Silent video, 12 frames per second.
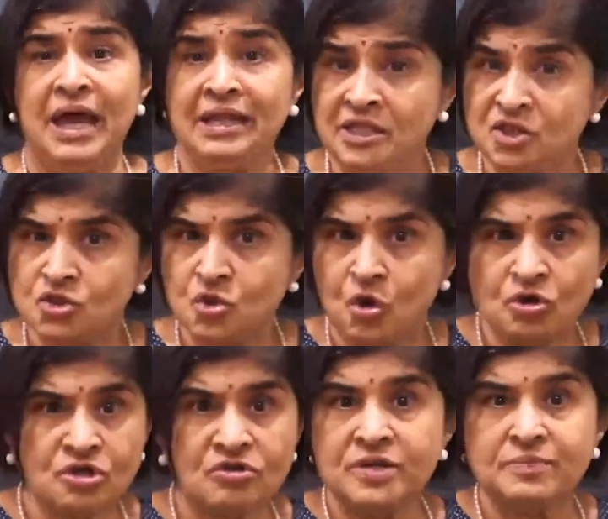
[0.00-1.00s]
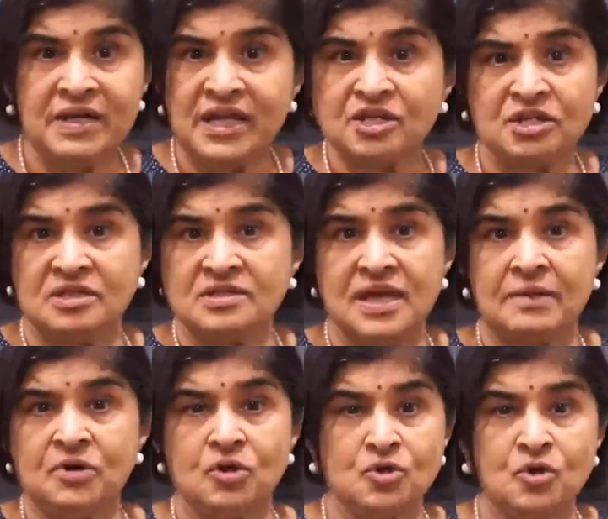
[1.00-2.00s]
And this is ordinary Malaysians.
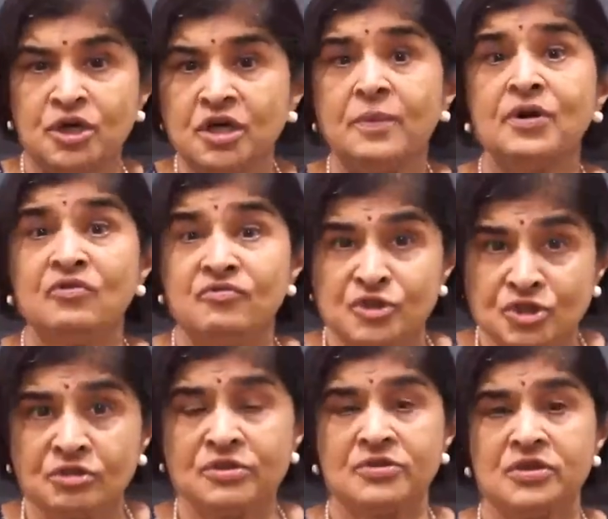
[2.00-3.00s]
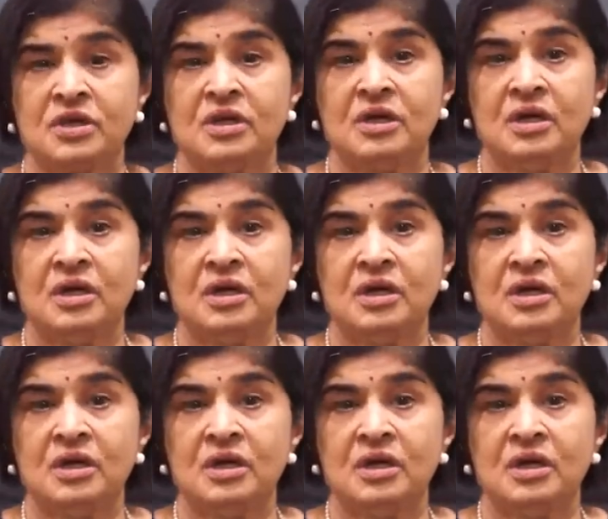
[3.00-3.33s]
I'm not talking about officials.